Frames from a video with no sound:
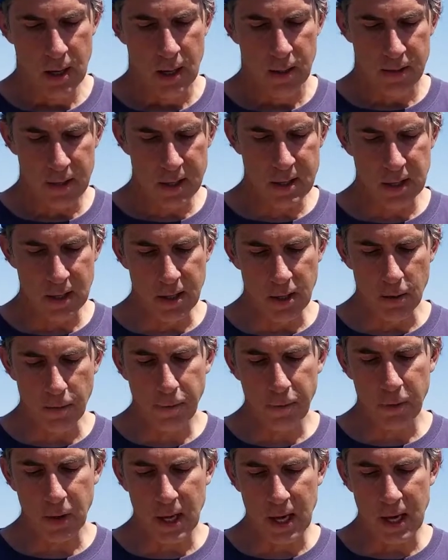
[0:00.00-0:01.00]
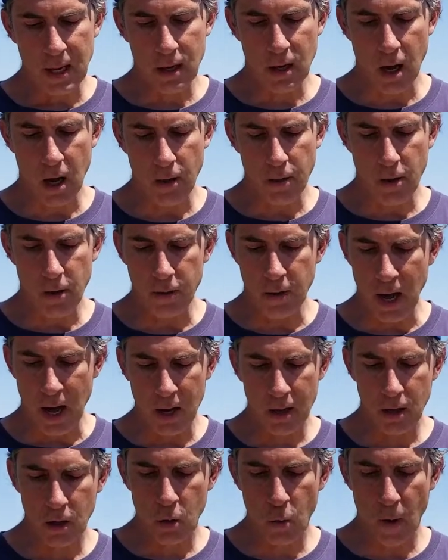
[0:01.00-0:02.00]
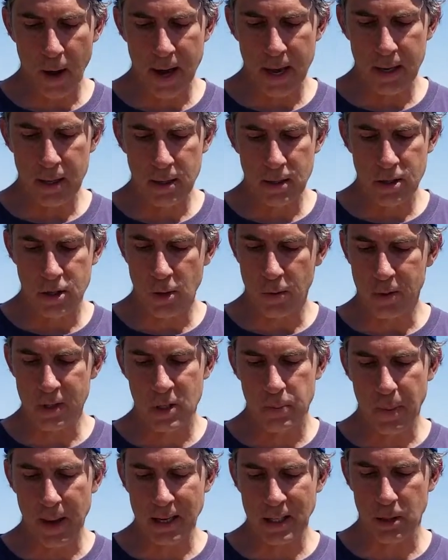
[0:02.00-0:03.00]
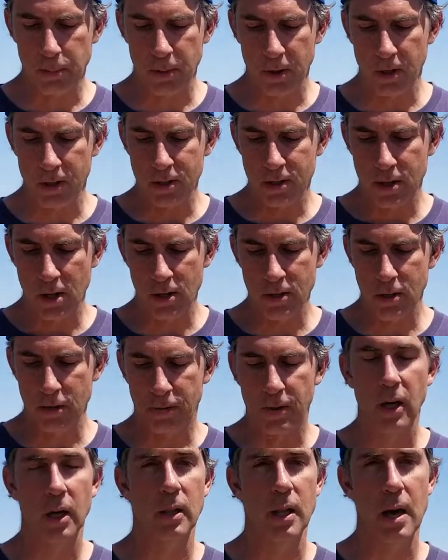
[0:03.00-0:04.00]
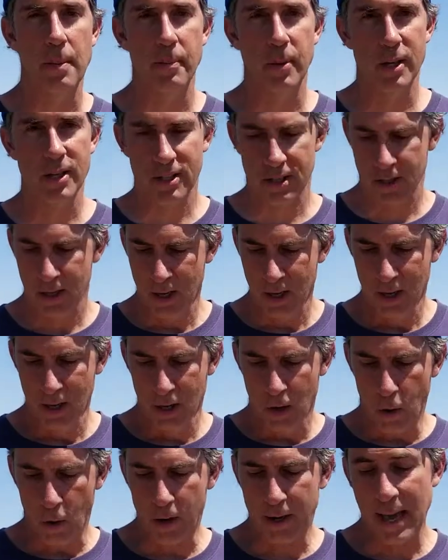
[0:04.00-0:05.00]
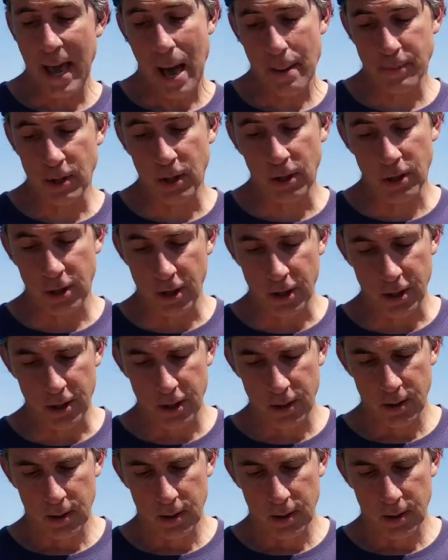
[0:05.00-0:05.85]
This little fleet, although not quite so respectable as those of Columbus or Captain Cook,